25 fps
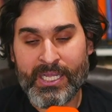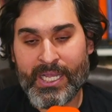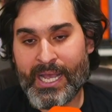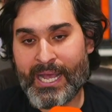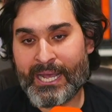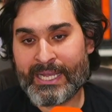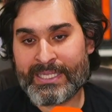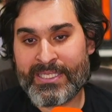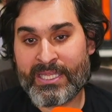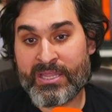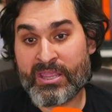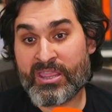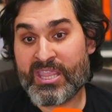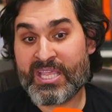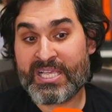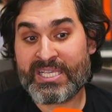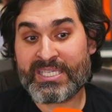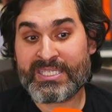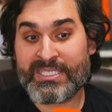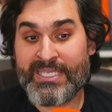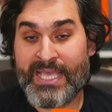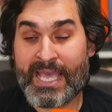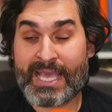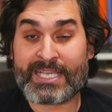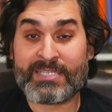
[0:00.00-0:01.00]
and then things
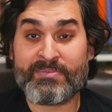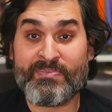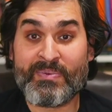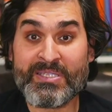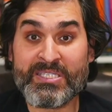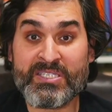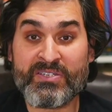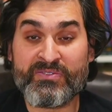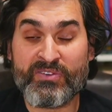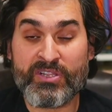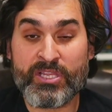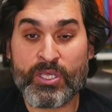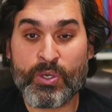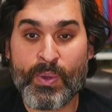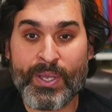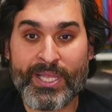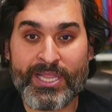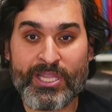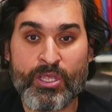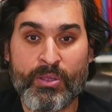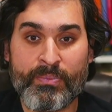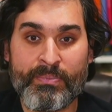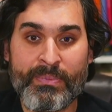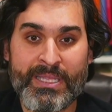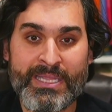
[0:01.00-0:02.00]
get expensive really
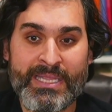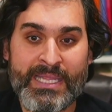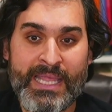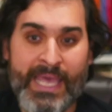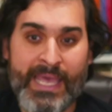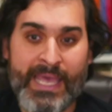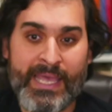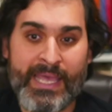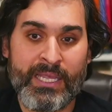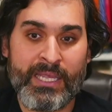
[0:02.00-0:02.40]
quickly on mainnet.